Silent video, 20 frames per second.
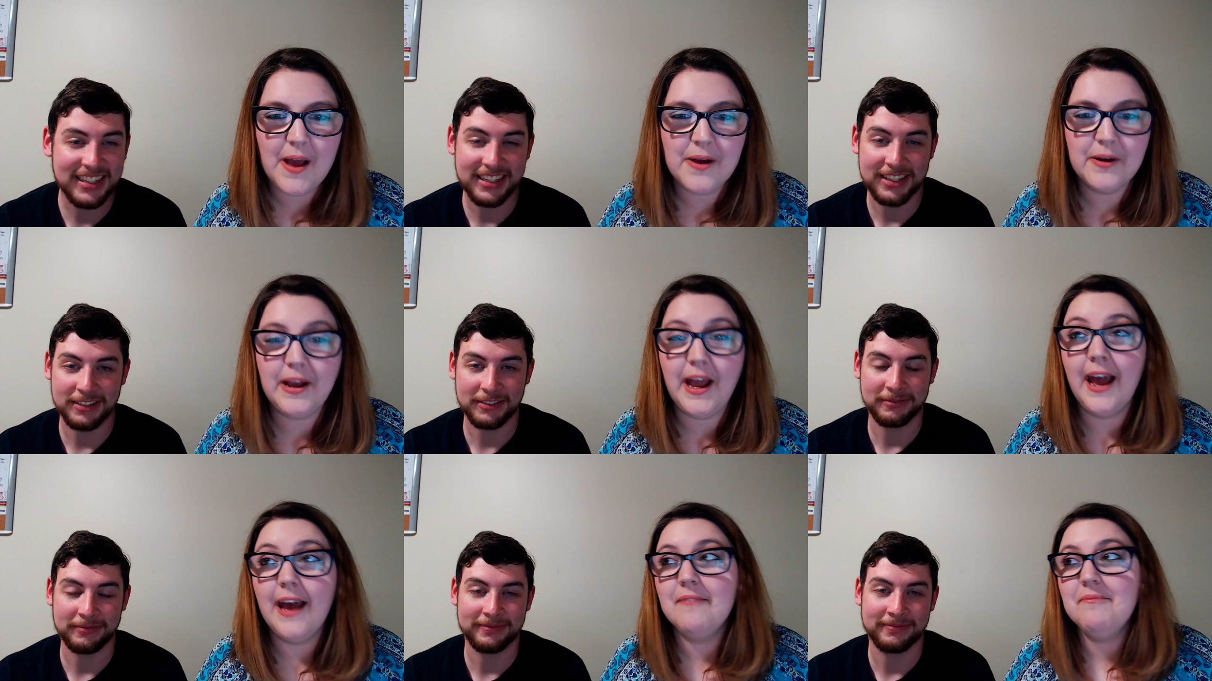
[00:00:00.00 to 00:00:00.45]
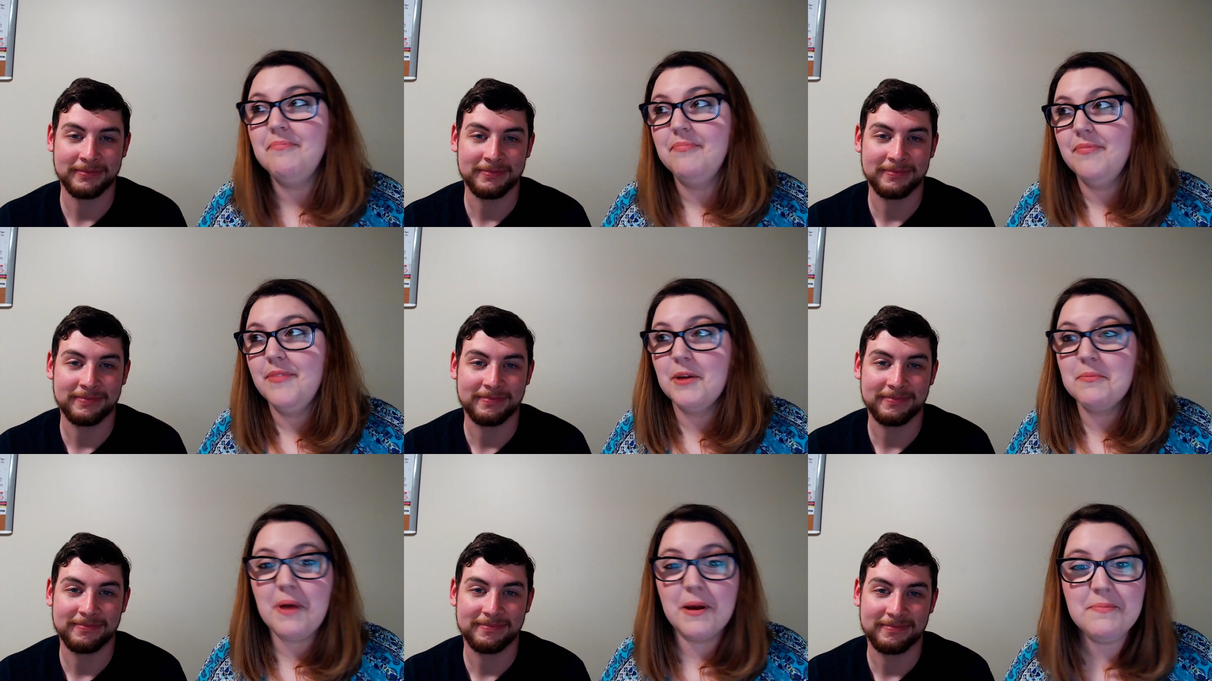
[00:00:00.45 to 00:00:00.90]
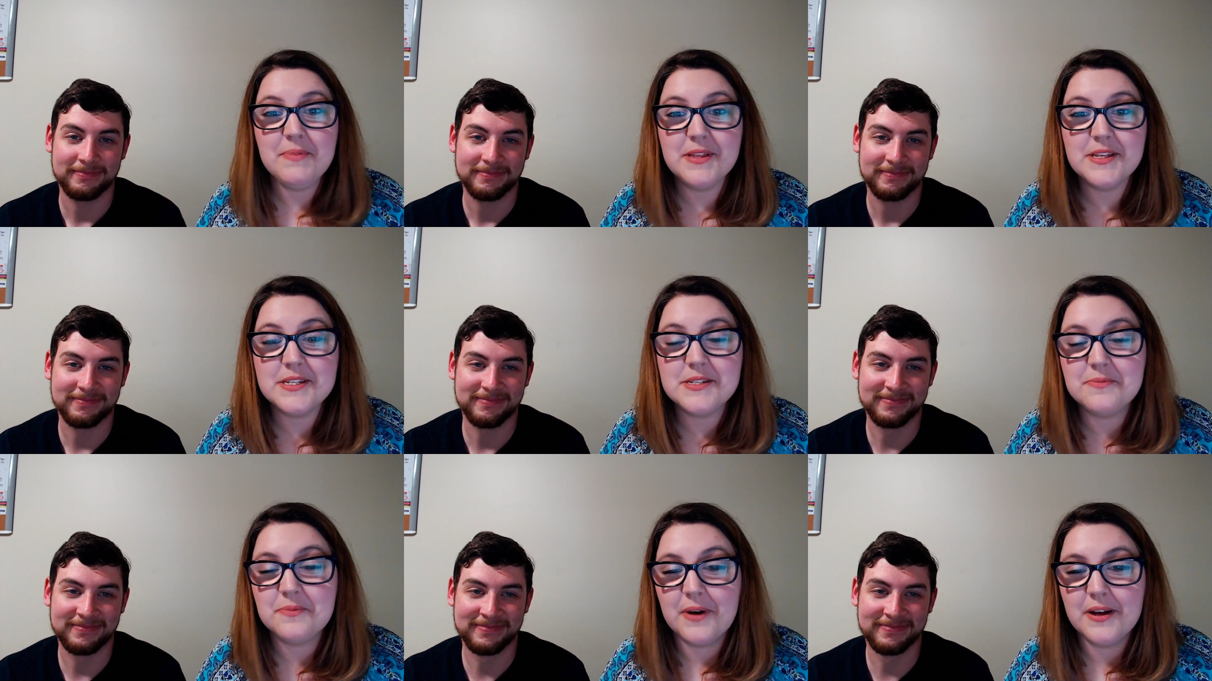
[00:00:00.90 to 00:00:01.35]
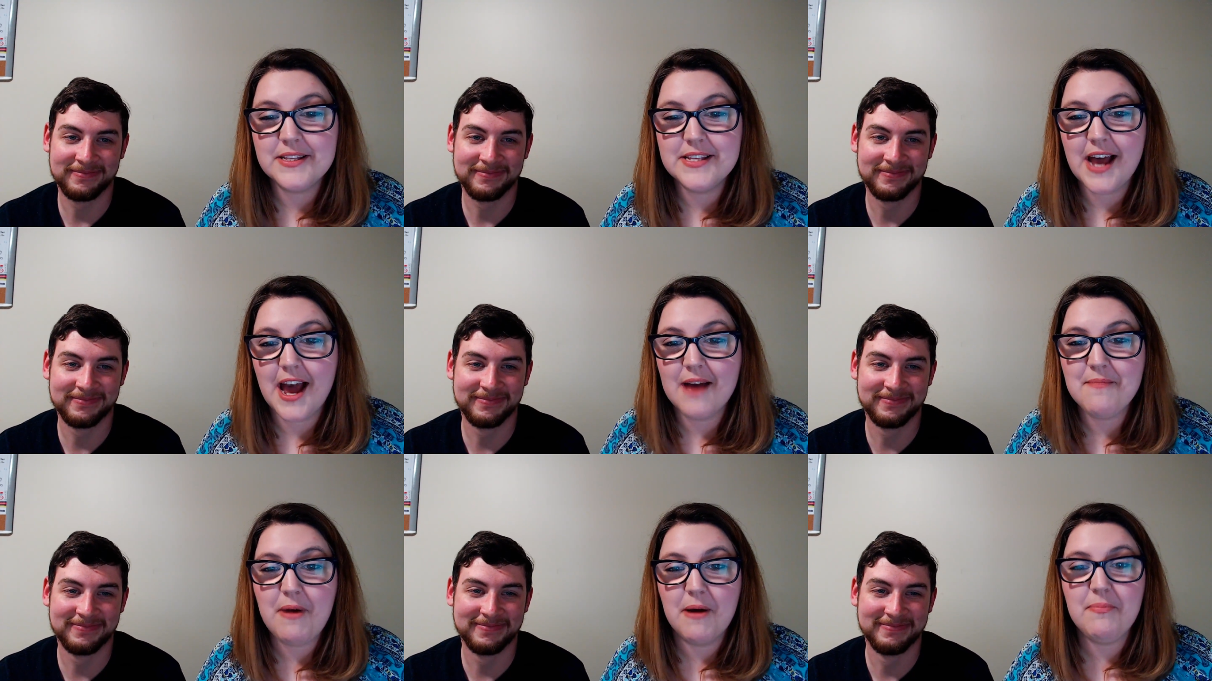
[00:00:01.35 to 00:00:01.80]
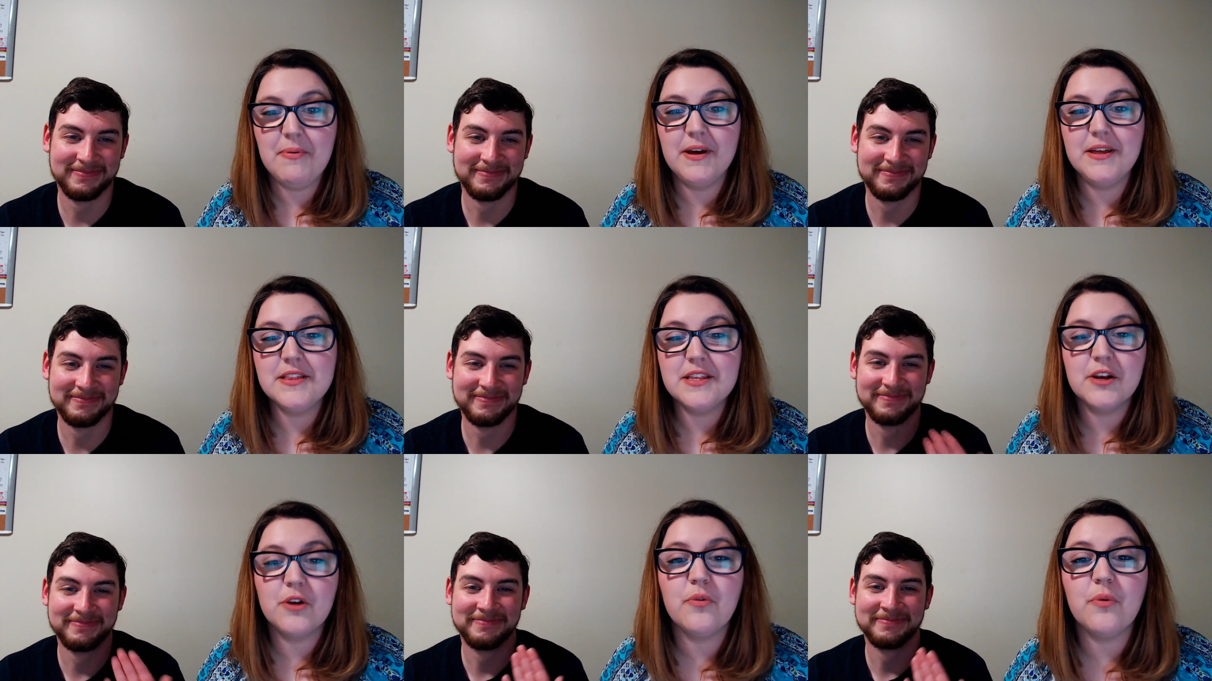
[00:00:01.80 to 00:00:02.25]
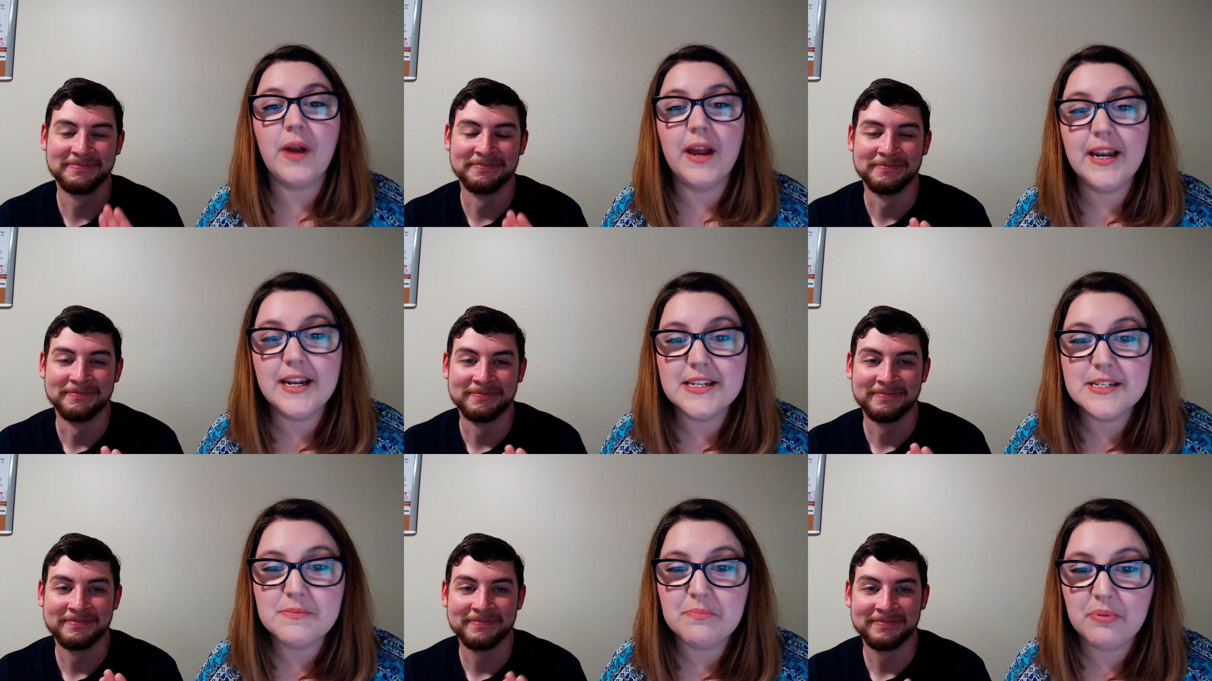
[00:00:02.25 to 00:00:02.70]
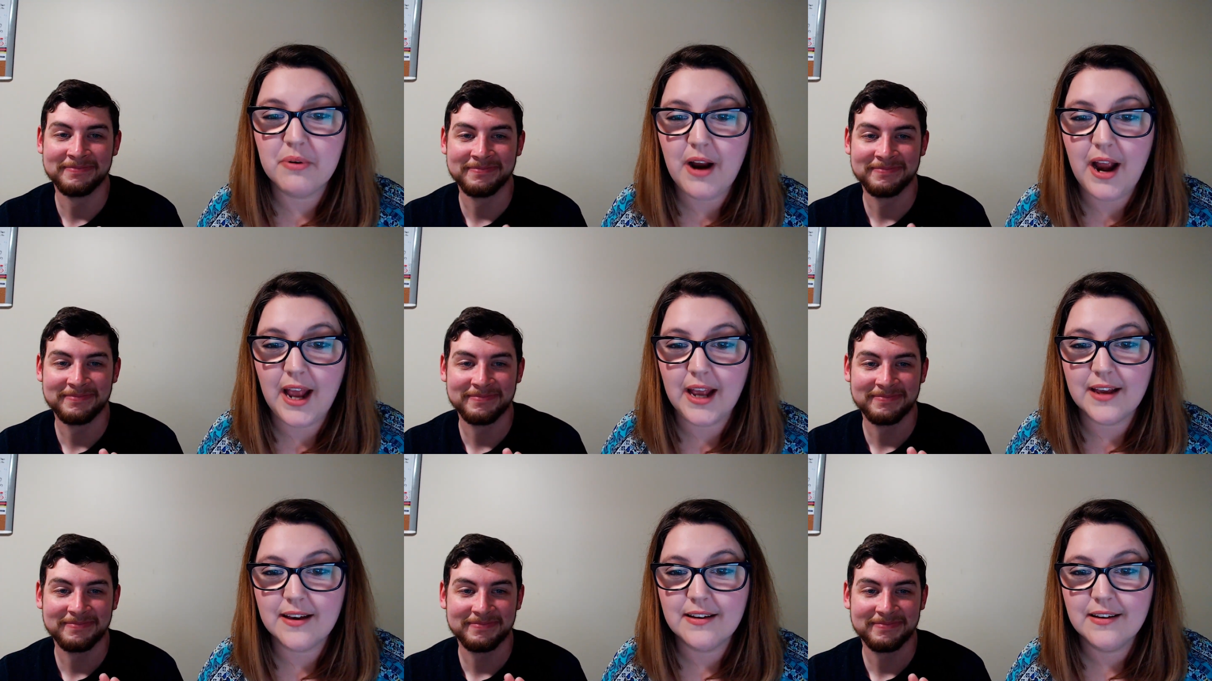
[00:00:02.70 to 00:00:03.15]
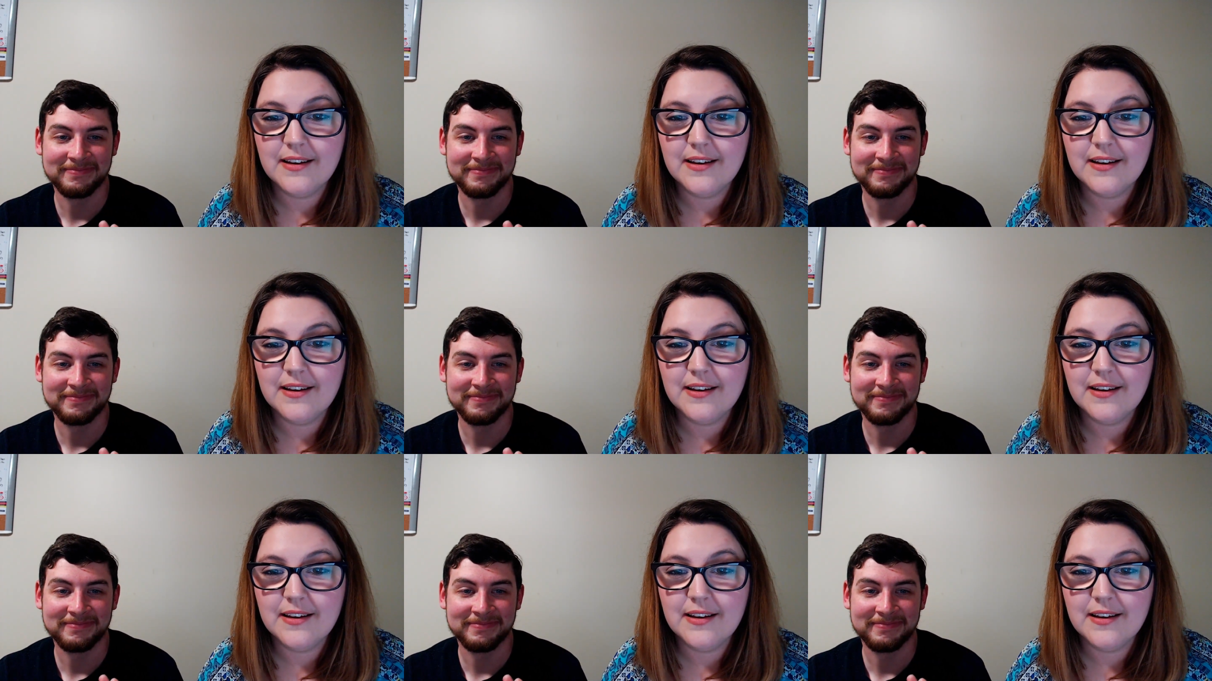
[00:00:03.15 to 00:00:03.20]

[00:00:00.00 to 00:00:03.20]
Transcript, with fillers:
Speaker 1: Okay. There might be this one time I played the greatest prank,